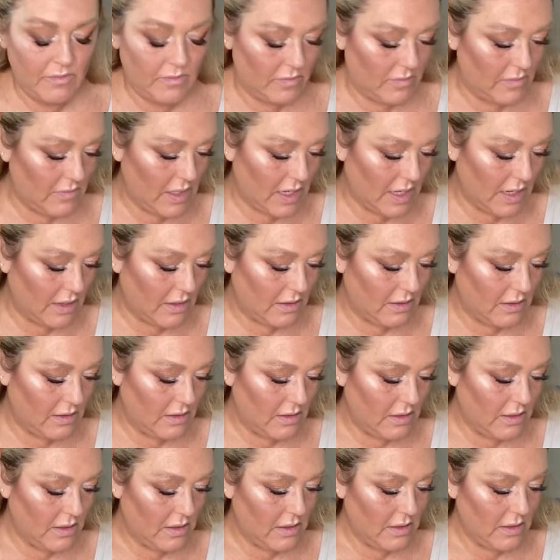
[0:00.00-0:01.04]
Yeah.
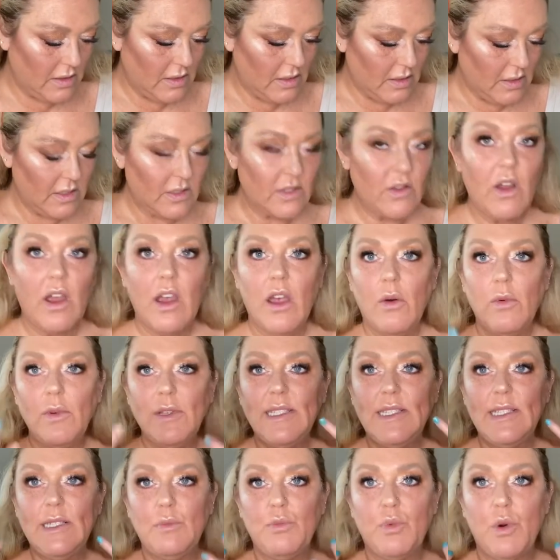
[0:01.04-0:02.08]
So I always
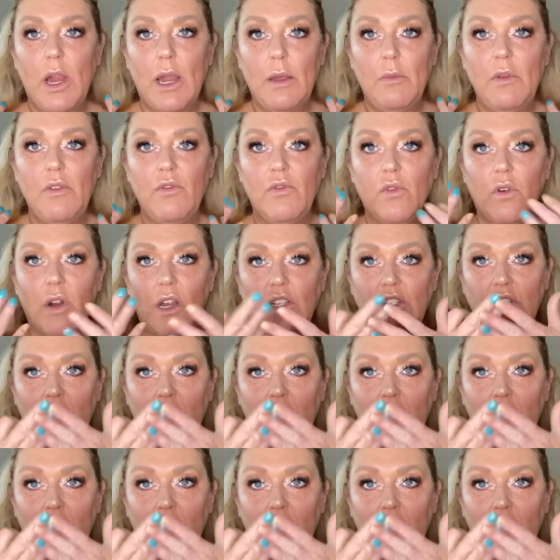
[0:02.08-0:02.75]
spray before I do